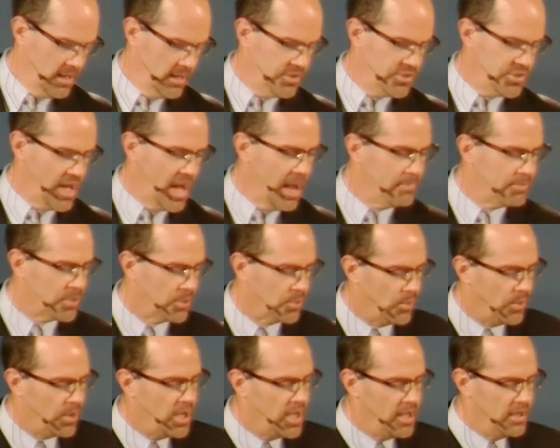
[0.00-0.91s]
In
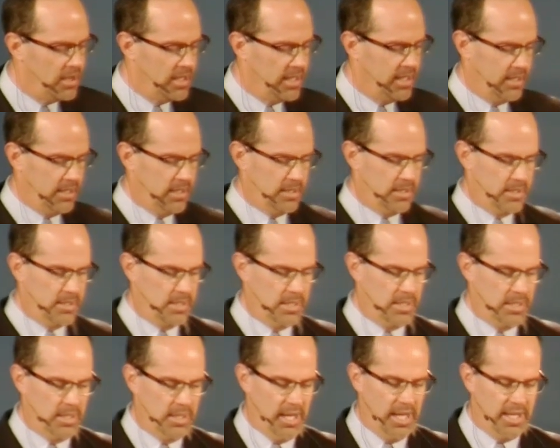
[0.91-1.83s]
chapter 1,
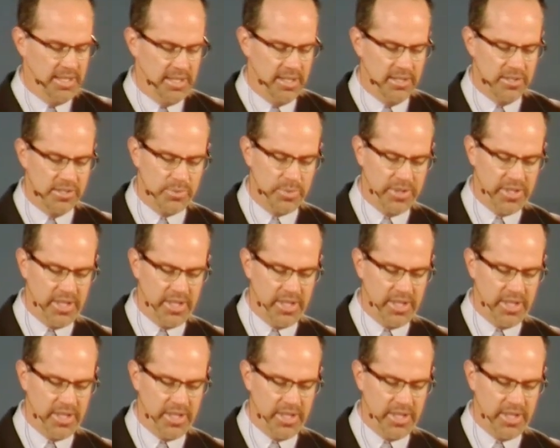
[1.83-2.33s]
he deals